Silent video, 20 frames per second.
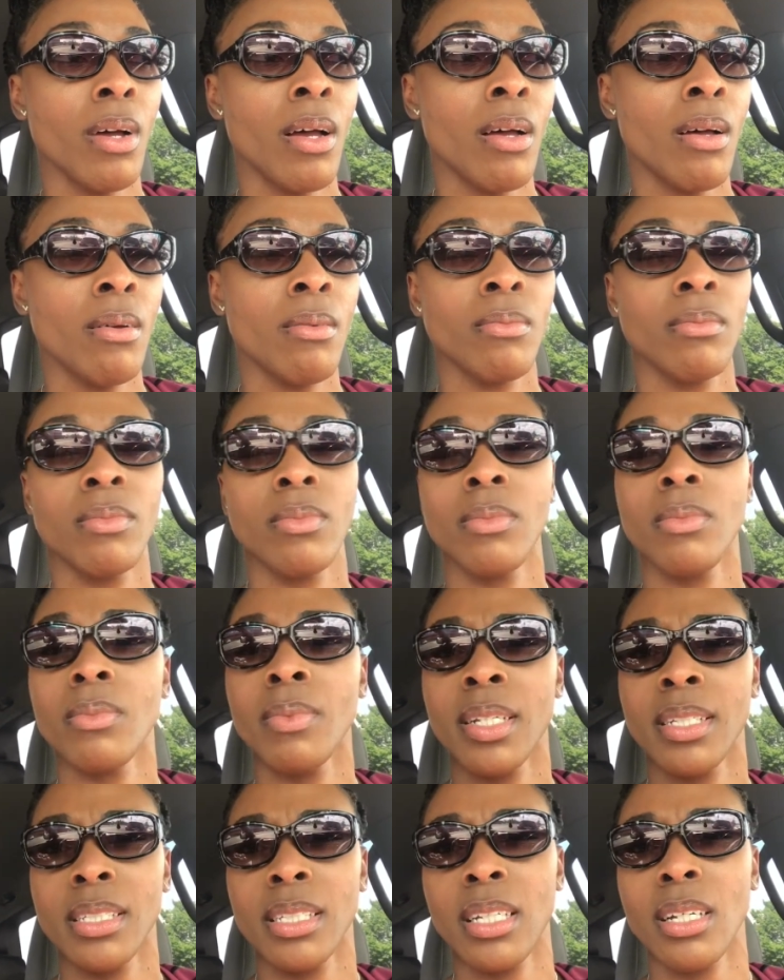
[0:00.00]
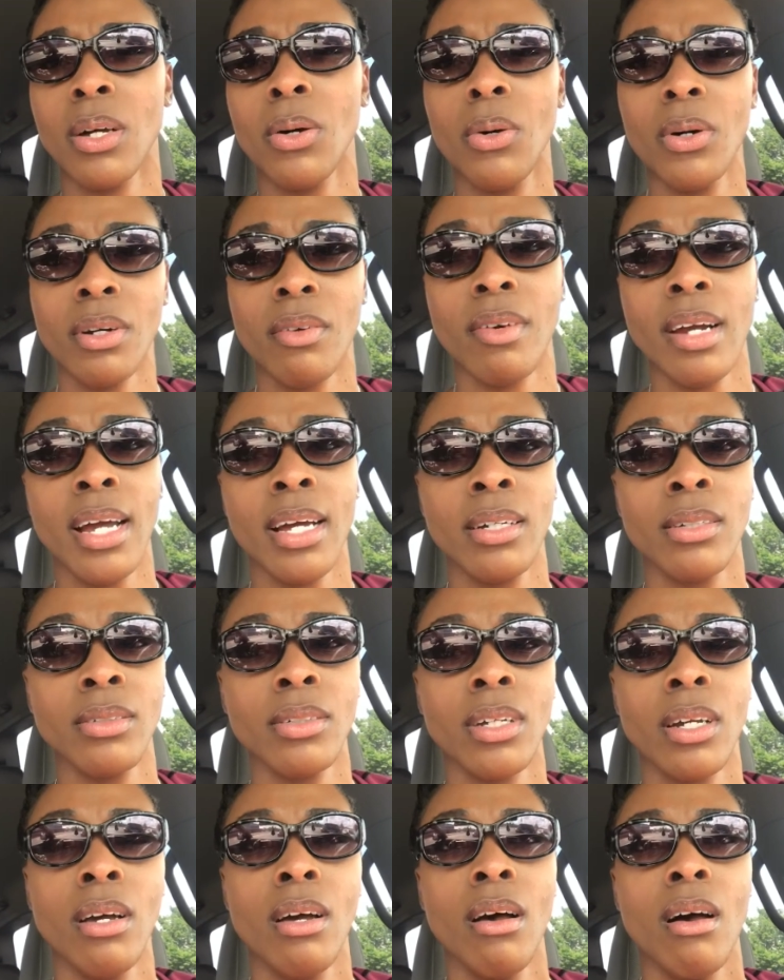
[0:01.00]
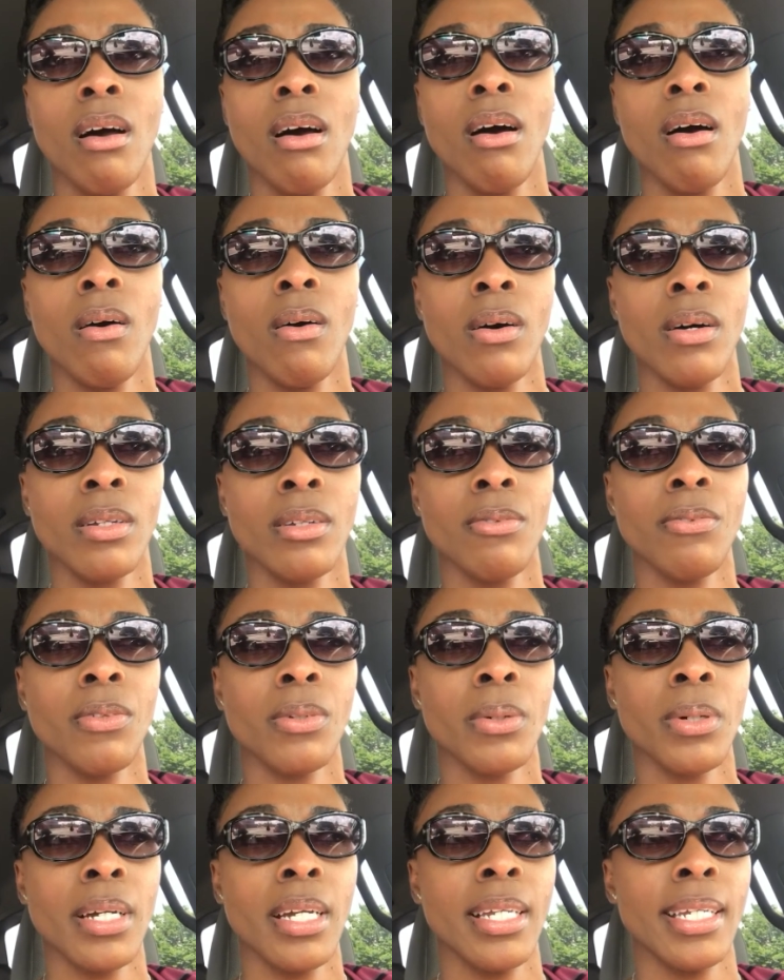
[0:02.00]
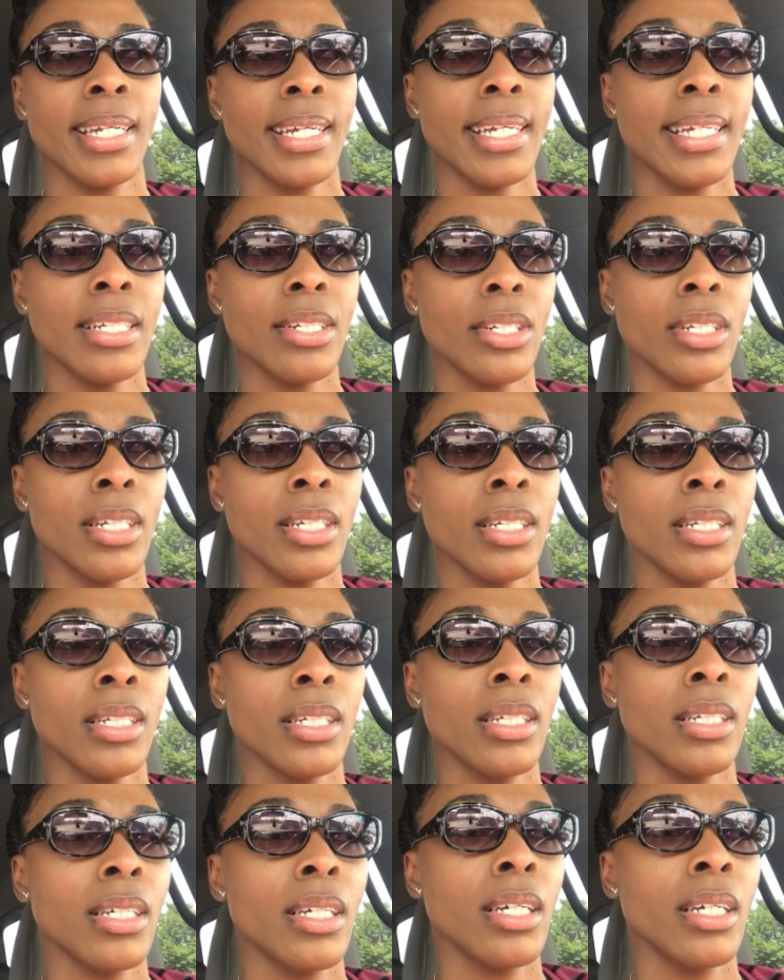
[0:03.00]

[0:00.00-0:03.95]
round on the floor in the kitchen.